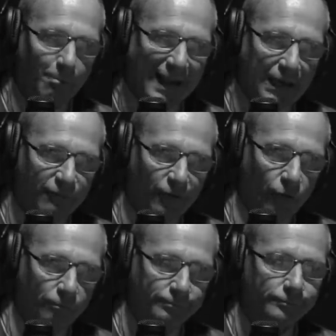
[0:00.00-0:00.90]
to
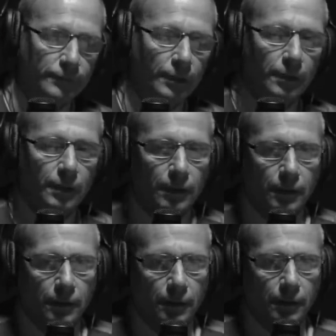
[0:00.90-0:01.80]
backfill.
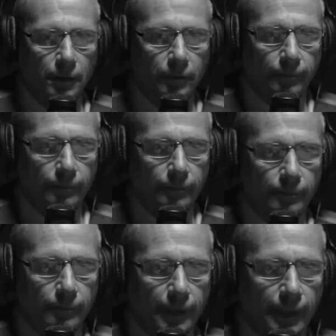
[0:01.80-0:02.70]
Um,
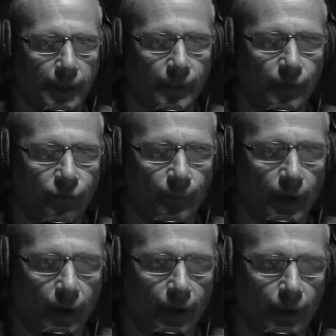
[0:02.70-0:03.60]
that came in from
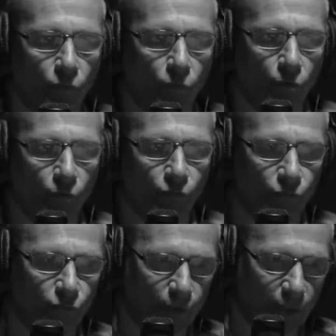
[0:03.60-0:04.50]
higher
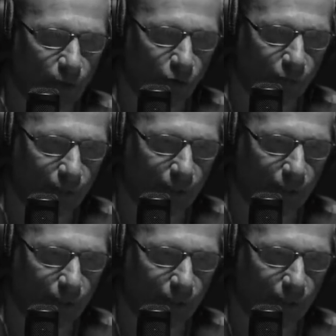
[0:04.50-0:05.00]
headquarters. We got all the